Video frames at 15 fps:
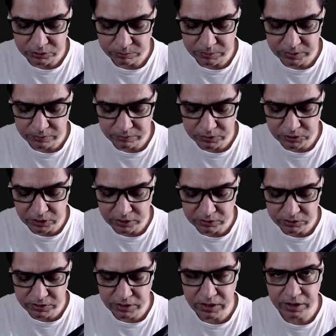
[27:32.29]
But if the child is
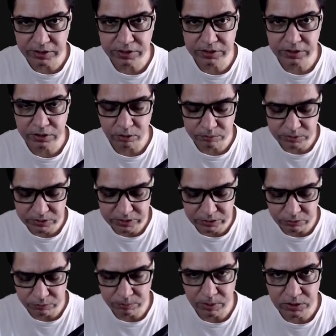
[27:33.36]
dehydrated, obviously
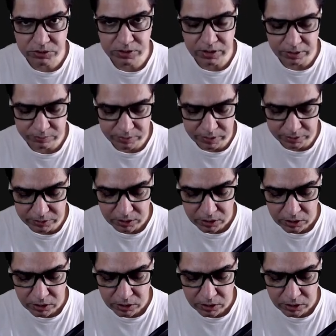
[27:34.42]
you've passed an IV line,